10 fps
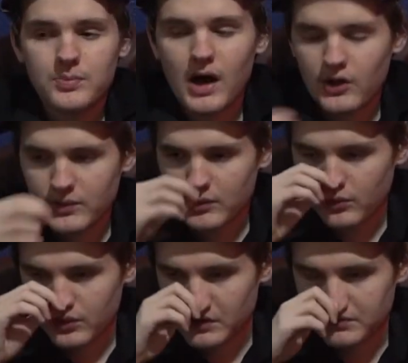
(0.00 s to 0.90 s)

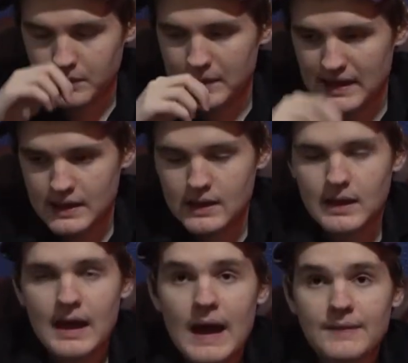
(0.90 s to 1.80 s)
possible for me
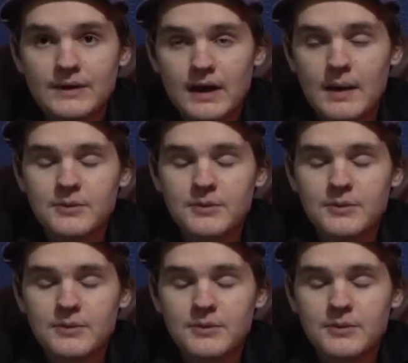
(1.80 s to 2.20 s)
at the time.